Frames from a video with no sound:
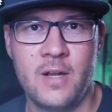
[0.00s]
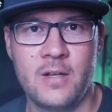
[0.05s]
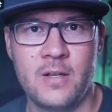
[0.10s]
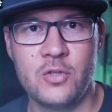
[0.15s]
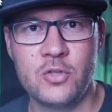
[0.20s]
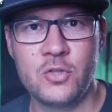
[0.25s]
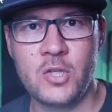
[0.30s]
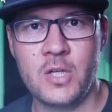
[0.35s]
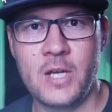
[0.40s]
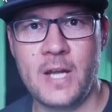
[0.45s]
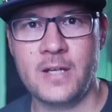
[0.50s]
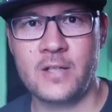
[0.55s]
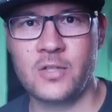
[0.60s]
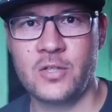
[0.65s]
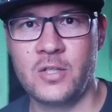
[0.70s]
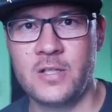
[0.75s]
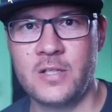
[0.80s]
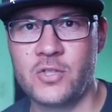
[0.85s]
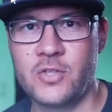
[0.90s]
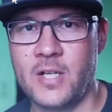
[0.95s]
You should
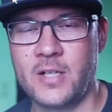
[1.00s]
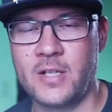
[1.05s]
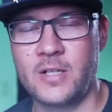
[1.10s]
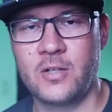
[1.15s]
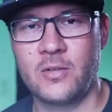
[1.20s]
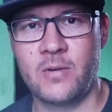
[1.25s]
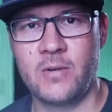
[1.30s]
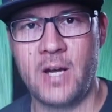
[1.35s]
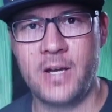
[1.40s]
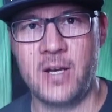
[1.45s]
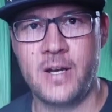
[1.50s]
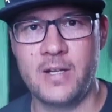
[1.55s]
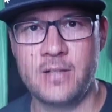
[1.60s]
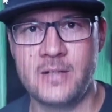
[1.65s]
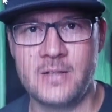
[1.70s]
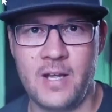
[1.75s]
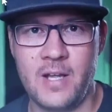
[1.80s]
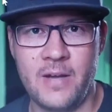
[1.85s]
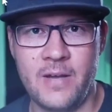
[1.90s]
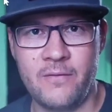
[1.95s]
actually check your ride height
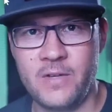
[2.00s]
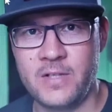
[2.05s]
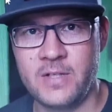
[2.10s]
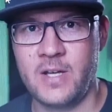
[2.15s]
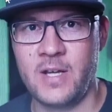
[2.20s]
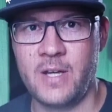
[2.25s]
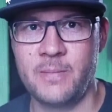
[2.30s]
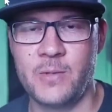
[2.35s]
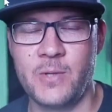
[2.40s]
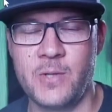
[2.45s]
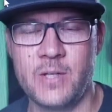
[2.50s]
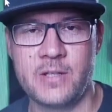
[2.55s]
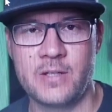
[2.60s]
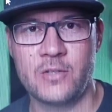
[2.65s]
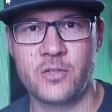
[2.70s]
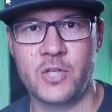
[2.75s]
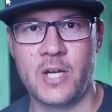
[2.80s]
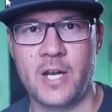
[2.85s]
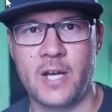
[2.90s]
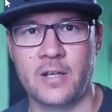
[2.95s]
every time you hit the
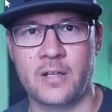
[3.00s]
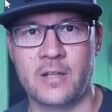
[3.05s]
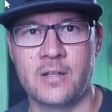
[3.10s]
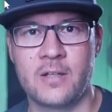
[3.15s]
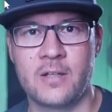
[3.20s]
track.